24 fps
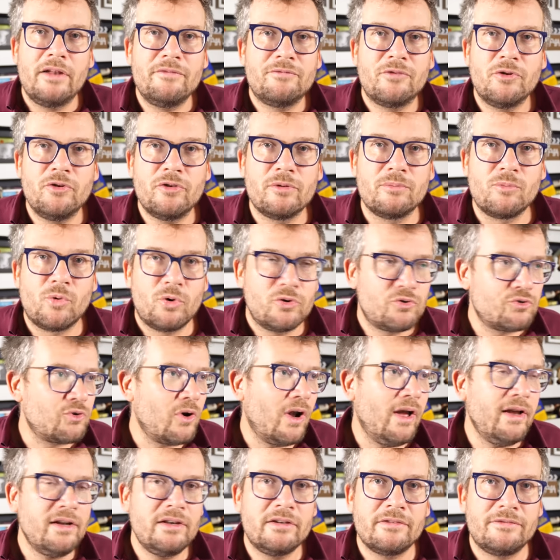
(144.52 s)
And furthermore,
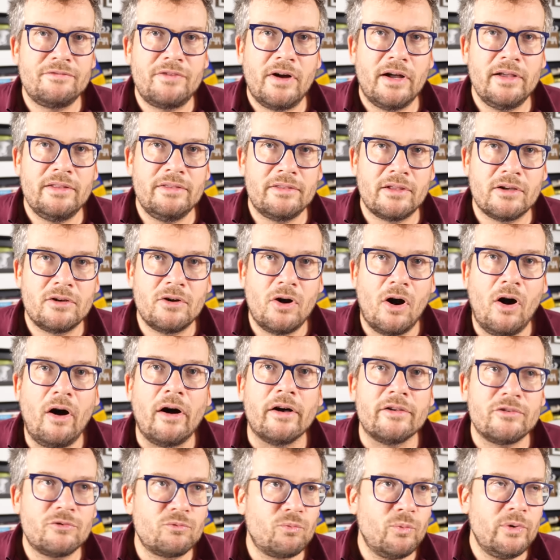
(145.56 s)
trying to find the
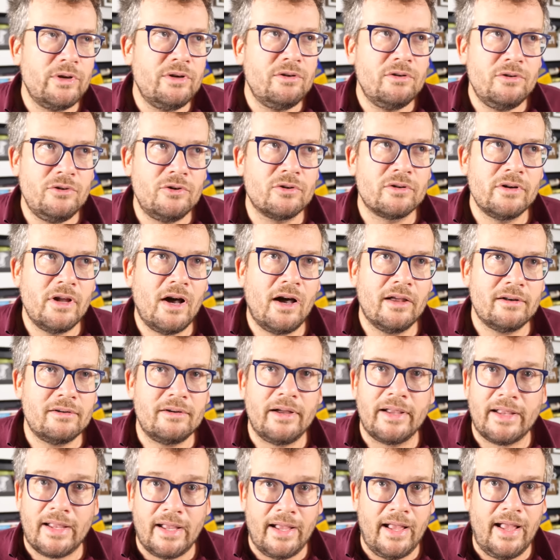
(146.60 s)
cause when you're not
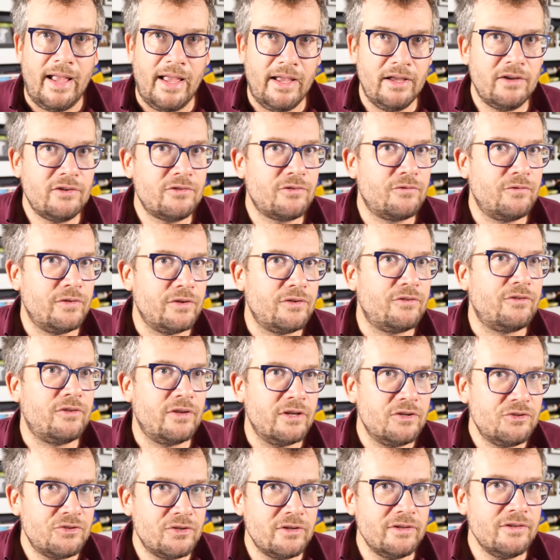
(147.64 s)
like Hank's
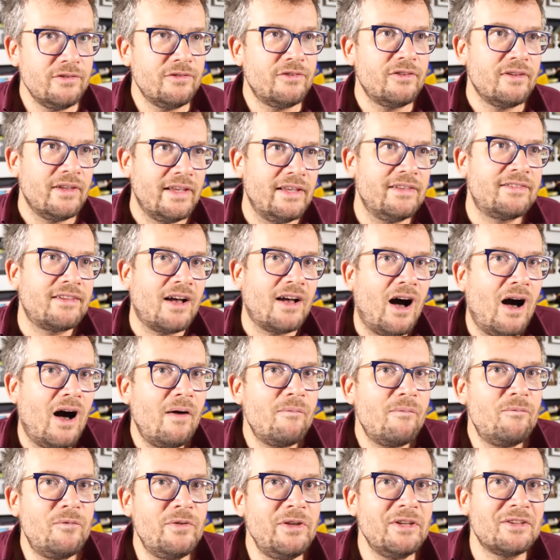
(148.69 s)
physicians is
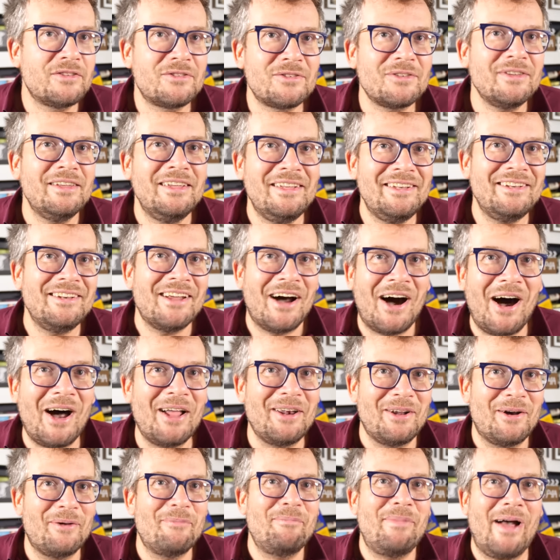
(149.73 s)
obviously not
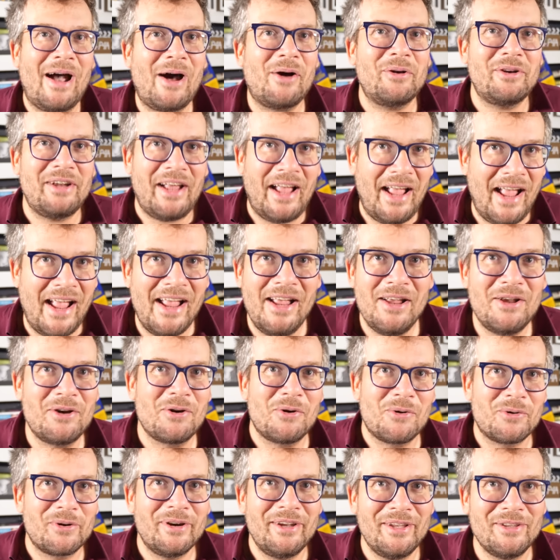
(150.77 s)
about Hank
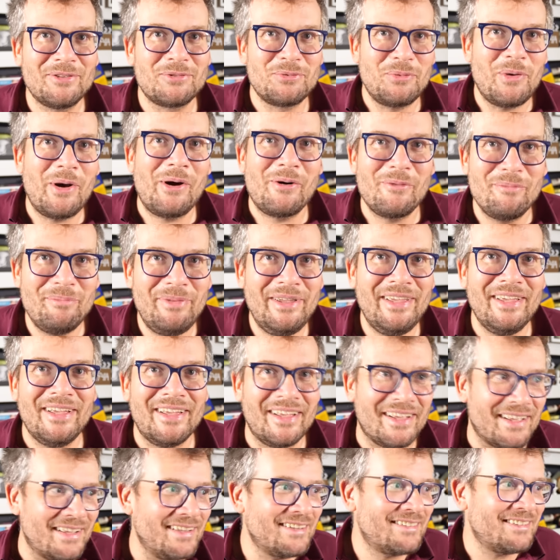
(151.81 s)
or his well
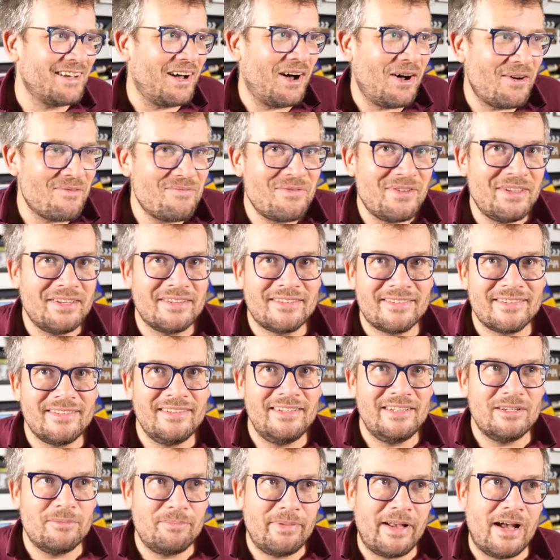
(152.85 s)
being. It's
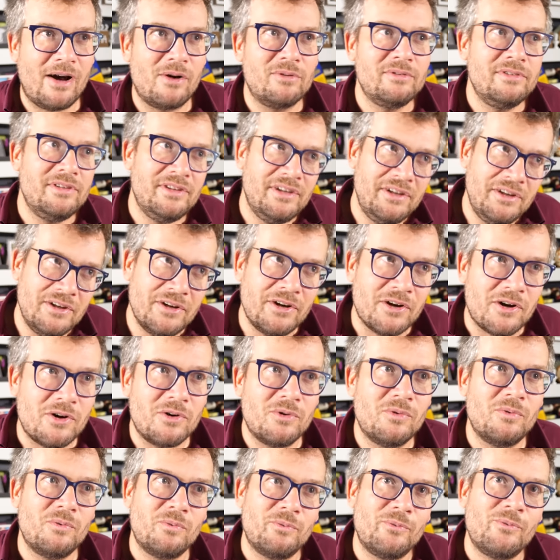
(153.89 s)
obviously about, you
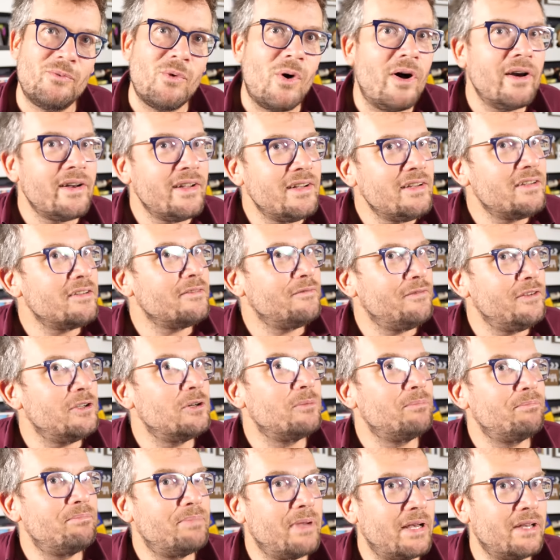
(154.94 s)
know, wanting to feel
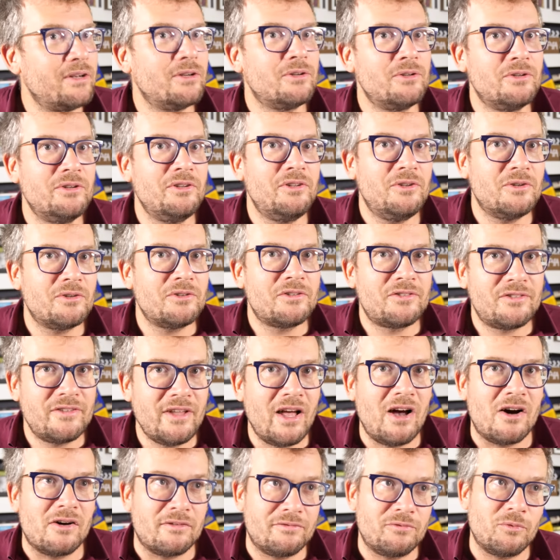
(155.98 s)
better
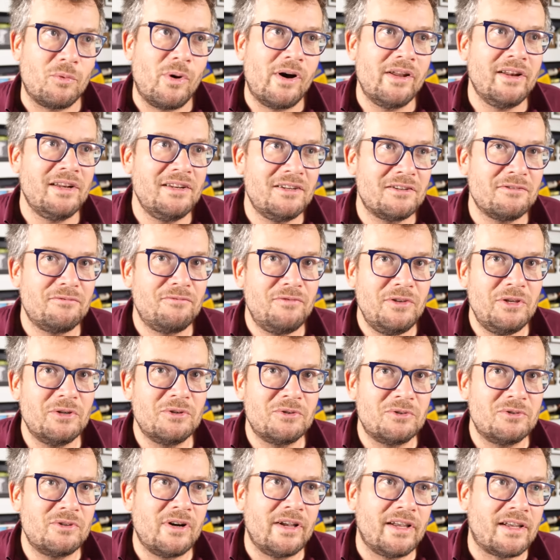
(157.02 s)
yourself, wanting to
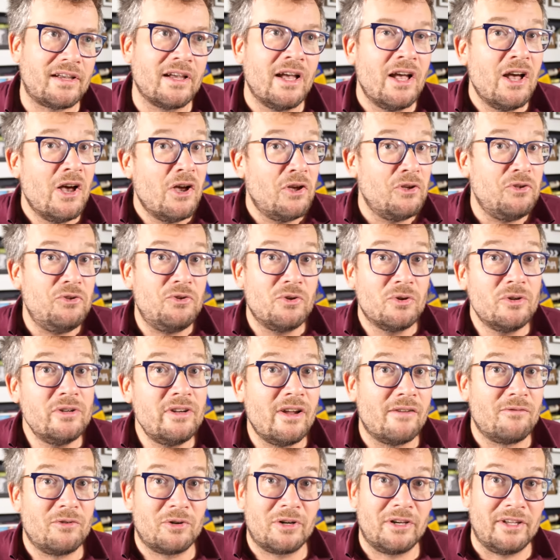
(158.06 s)
feel like you're
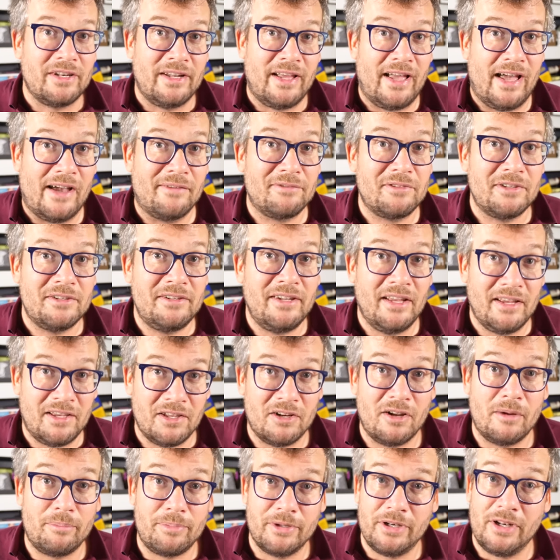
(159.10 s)
never gonna have to take
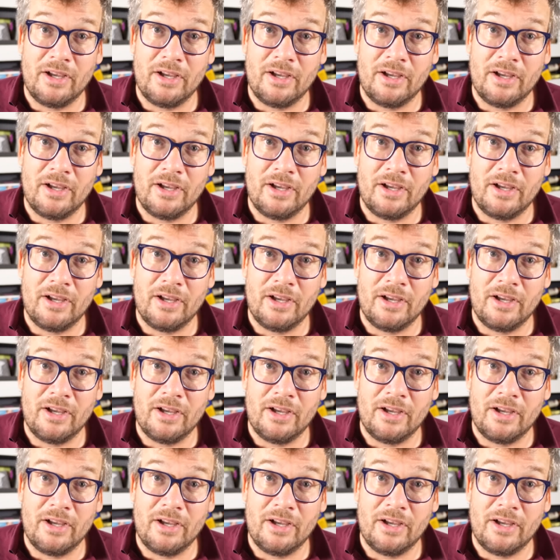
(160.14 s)
it up a